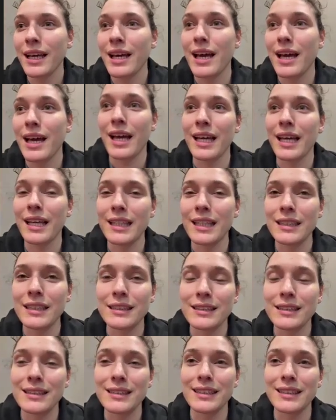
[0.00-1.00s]

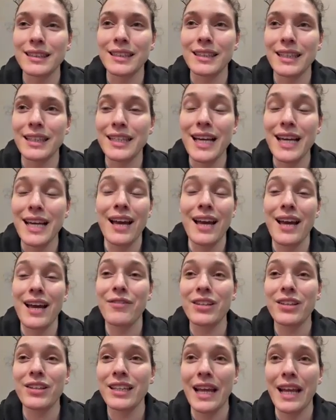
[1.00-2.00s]
and yeah,
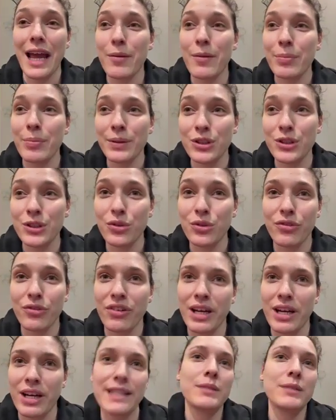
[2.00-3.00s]
everything happened so
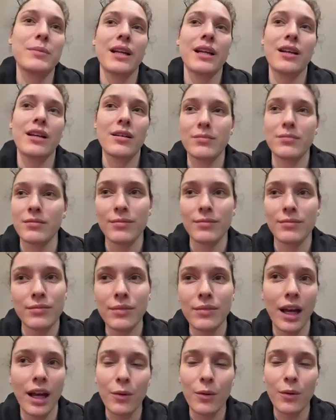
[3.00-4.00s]
fast, but
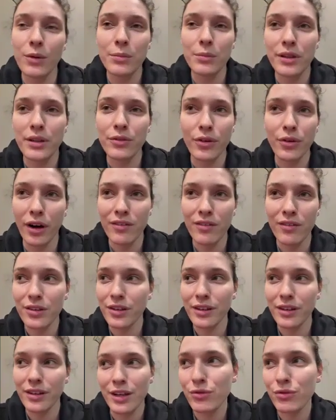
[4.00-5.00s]
I will be forever
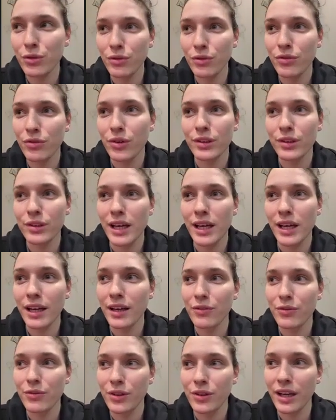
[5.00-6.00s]
grateful for
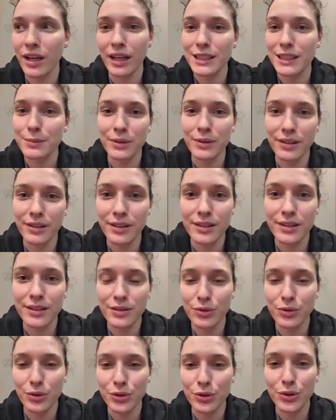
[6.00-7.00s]
that
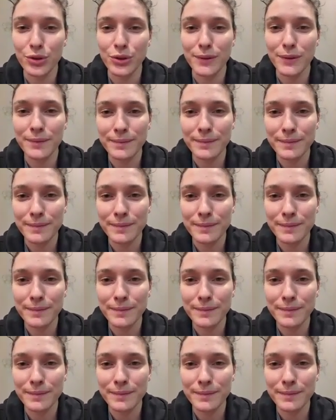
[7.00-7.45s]
experience for sure.